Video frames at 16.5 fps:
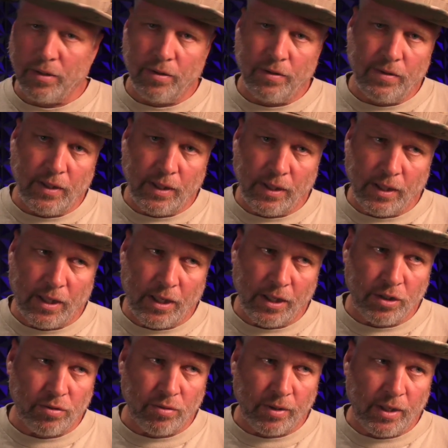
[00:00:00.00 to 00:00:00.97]
other thing the
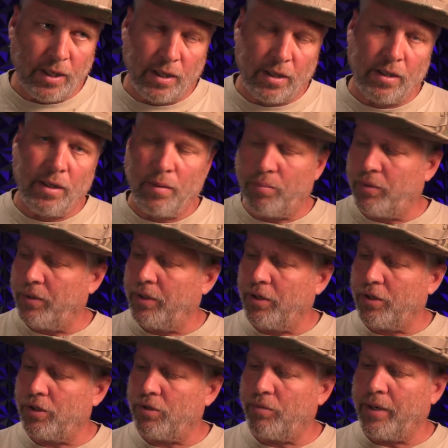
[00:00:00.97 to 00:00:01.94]
kids were kicking up when
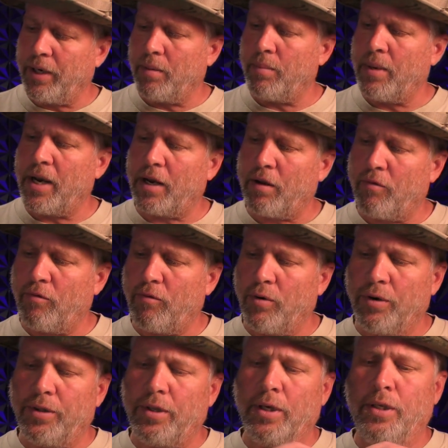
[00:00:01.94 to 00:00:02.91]
they're swinging back and
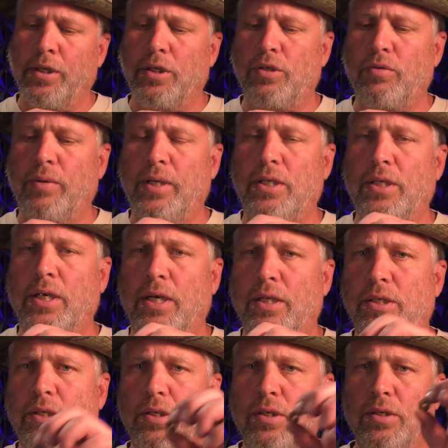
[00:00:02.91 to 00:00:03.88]
forth on the swing
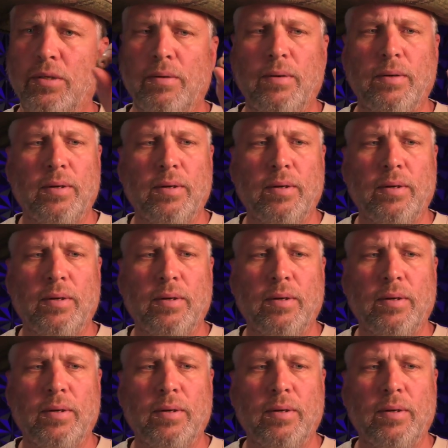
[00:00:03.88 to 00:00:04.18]
sets is